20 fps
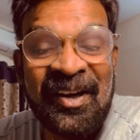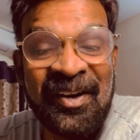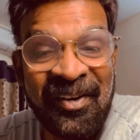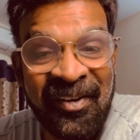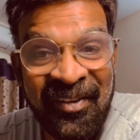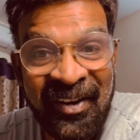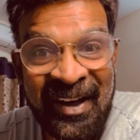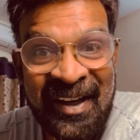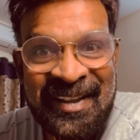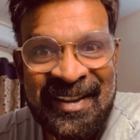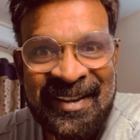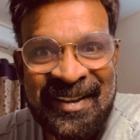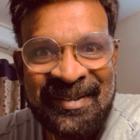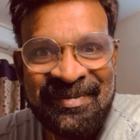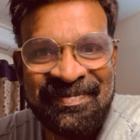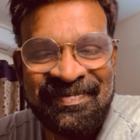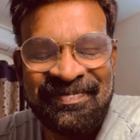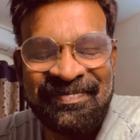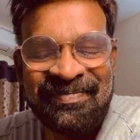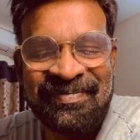Great.
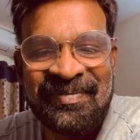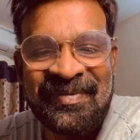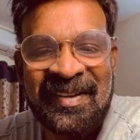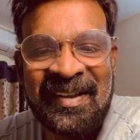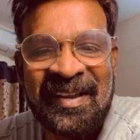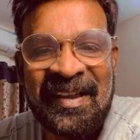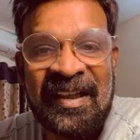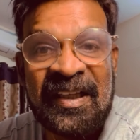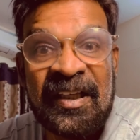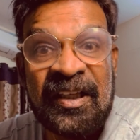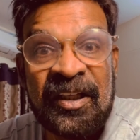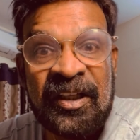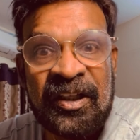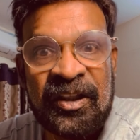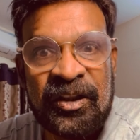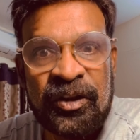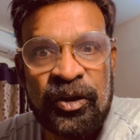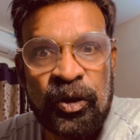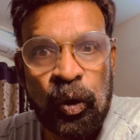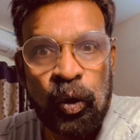
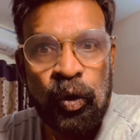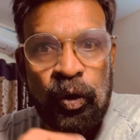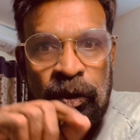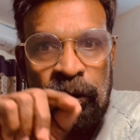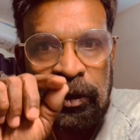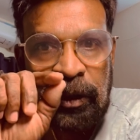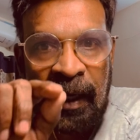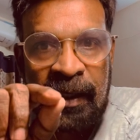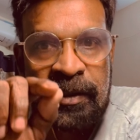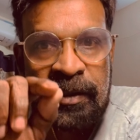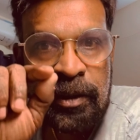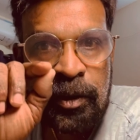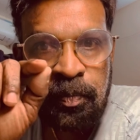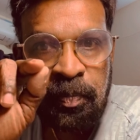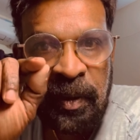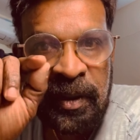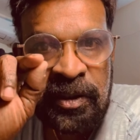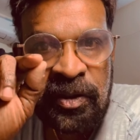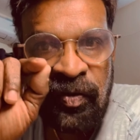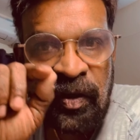So that
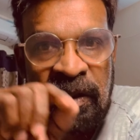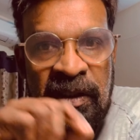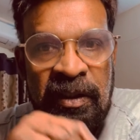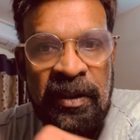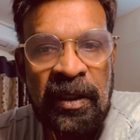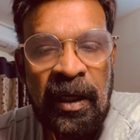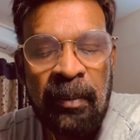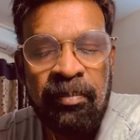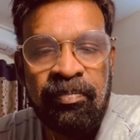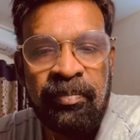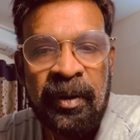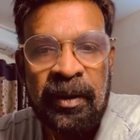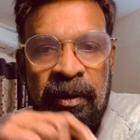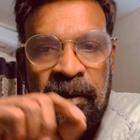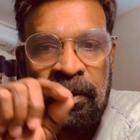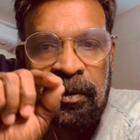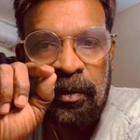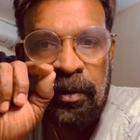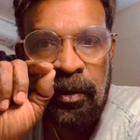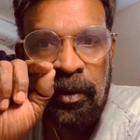specific number,
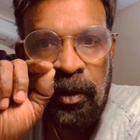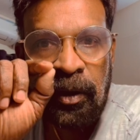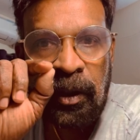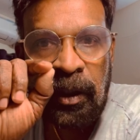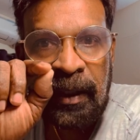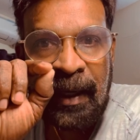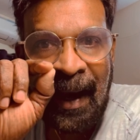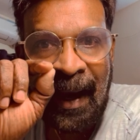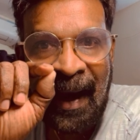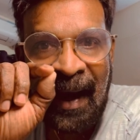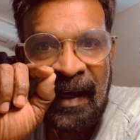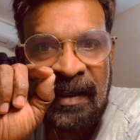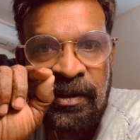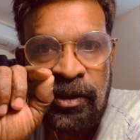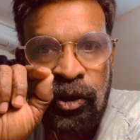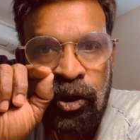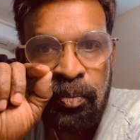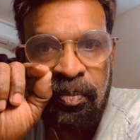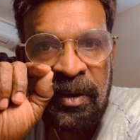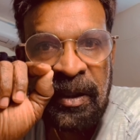it has
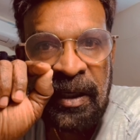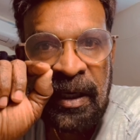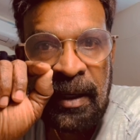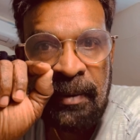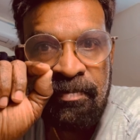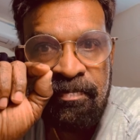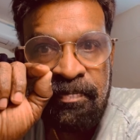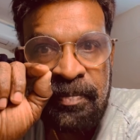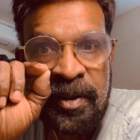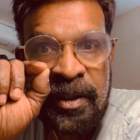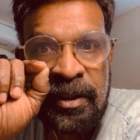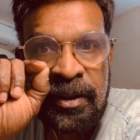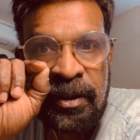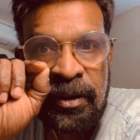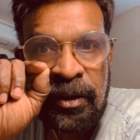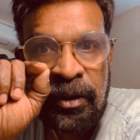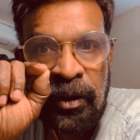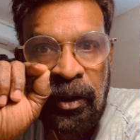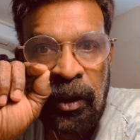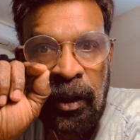to be
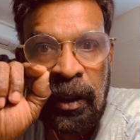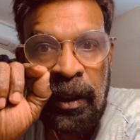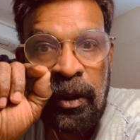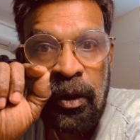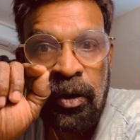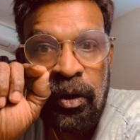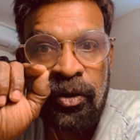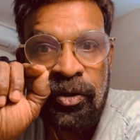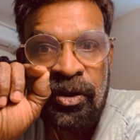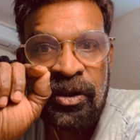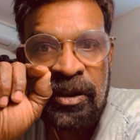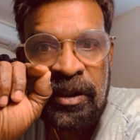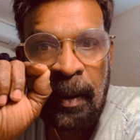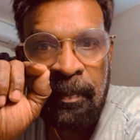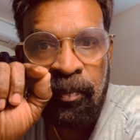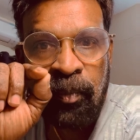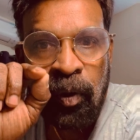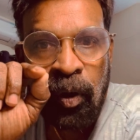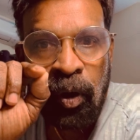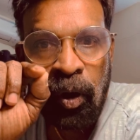imprinted in your
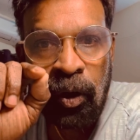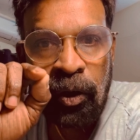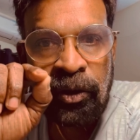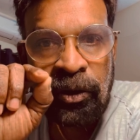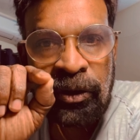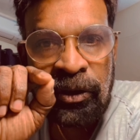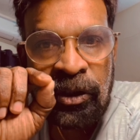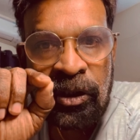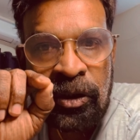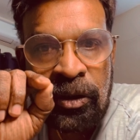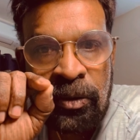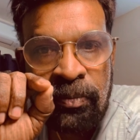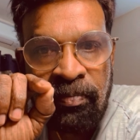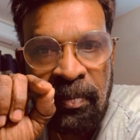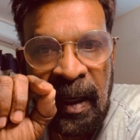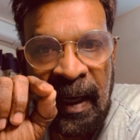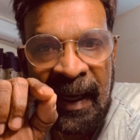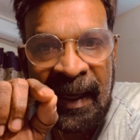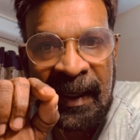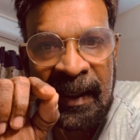subconscious
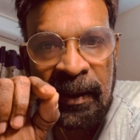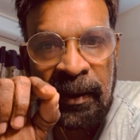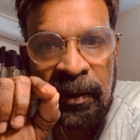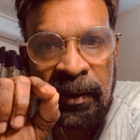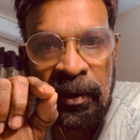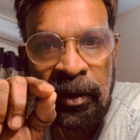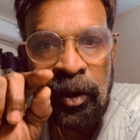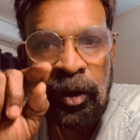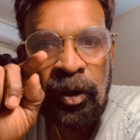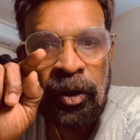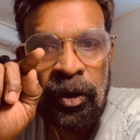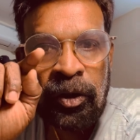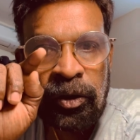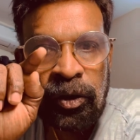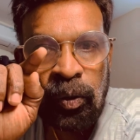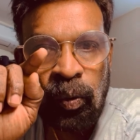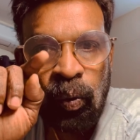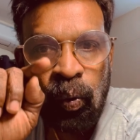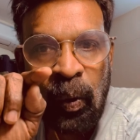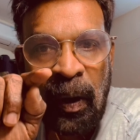mind.
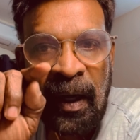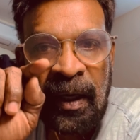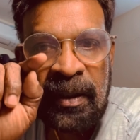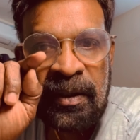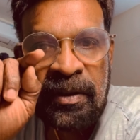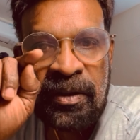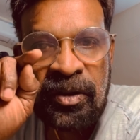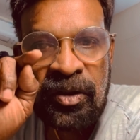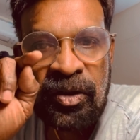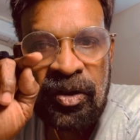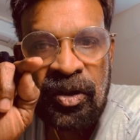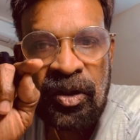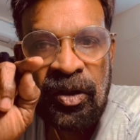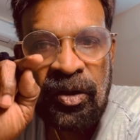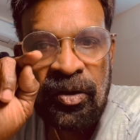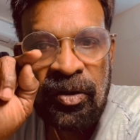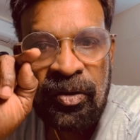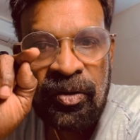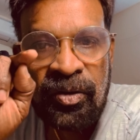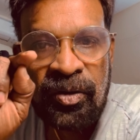So
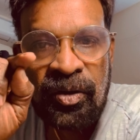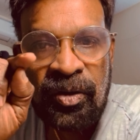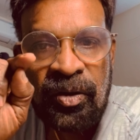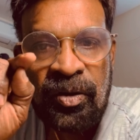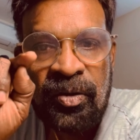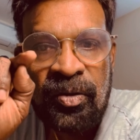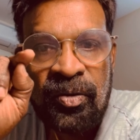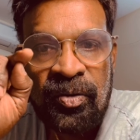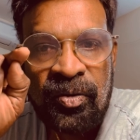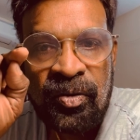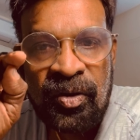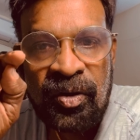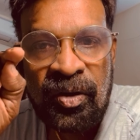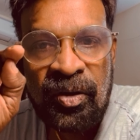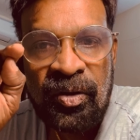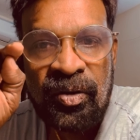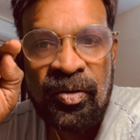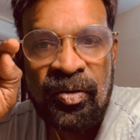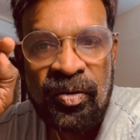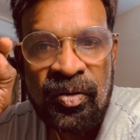
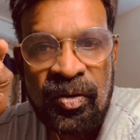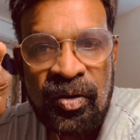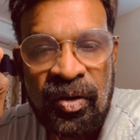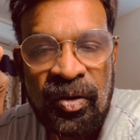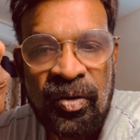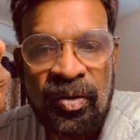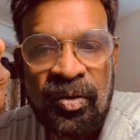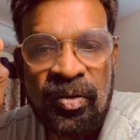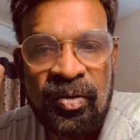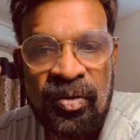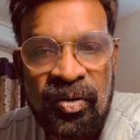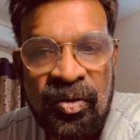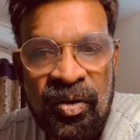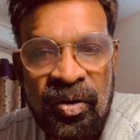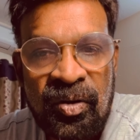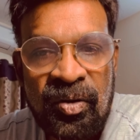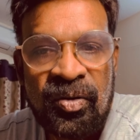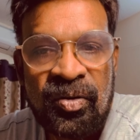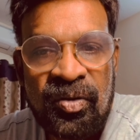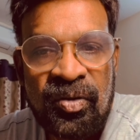
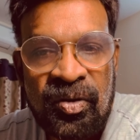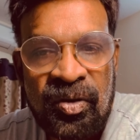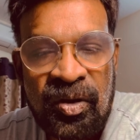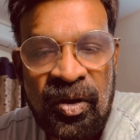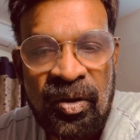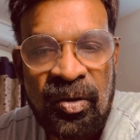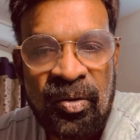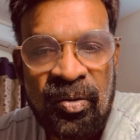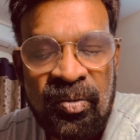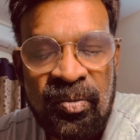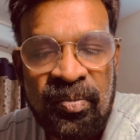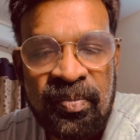1000000.